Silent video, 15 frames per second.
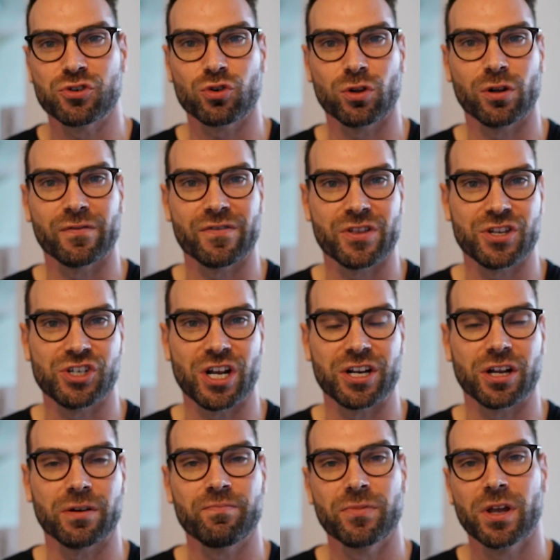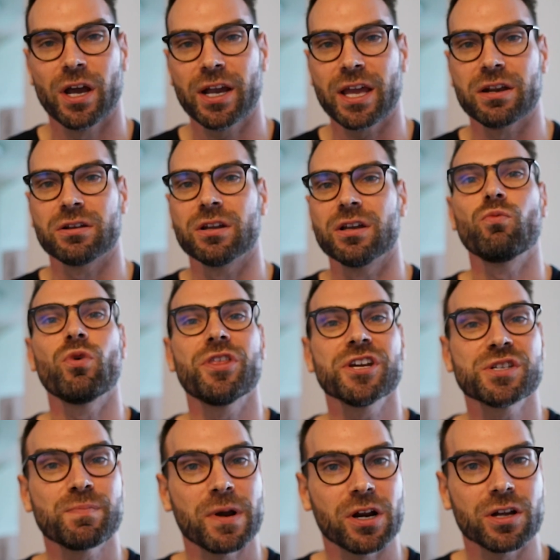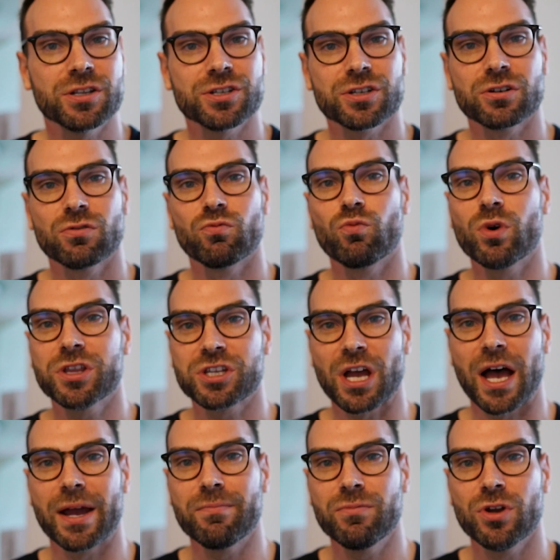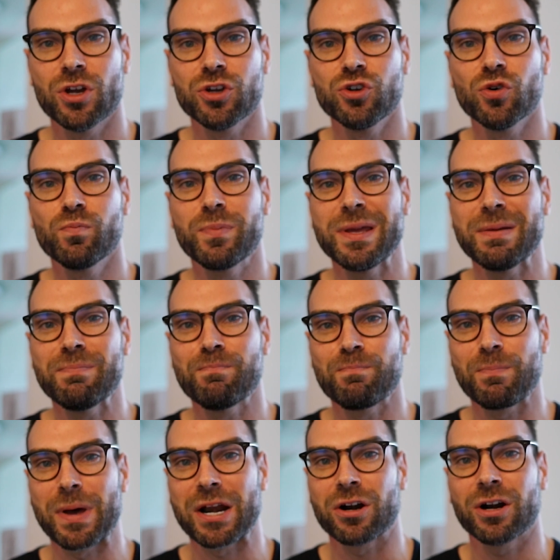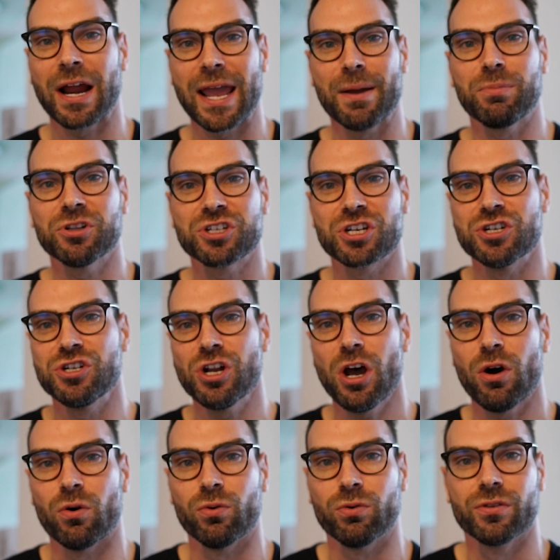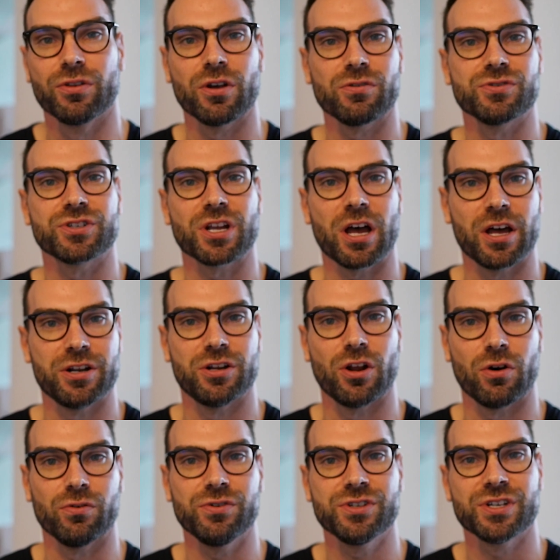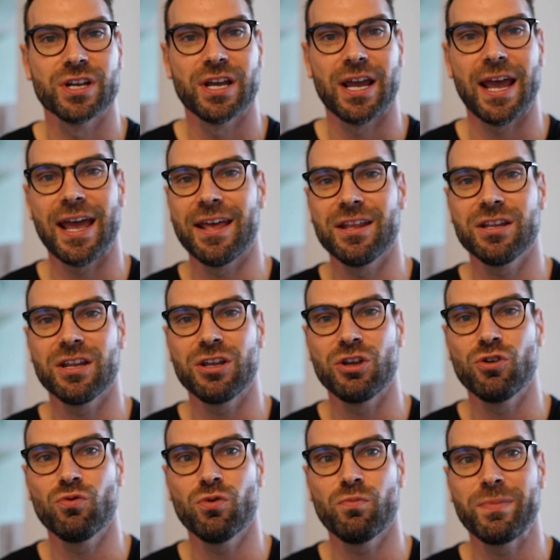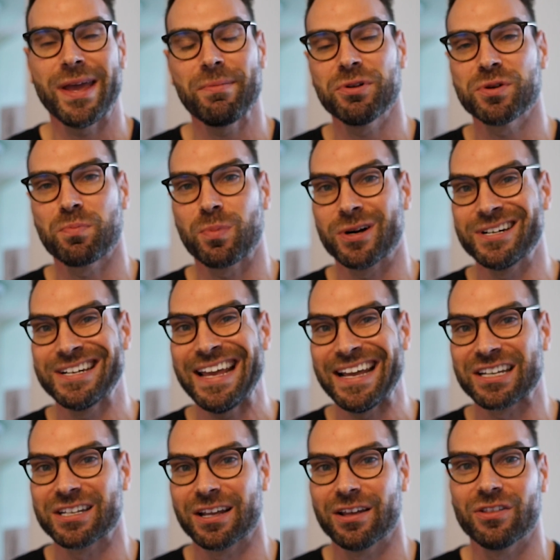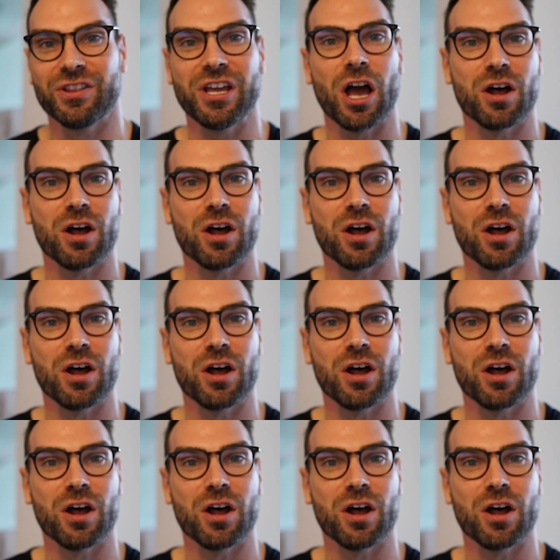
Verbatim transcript: control over the agenda. Again, with experience, with time, you'll be better able to know those unknowns and you will be able to predict the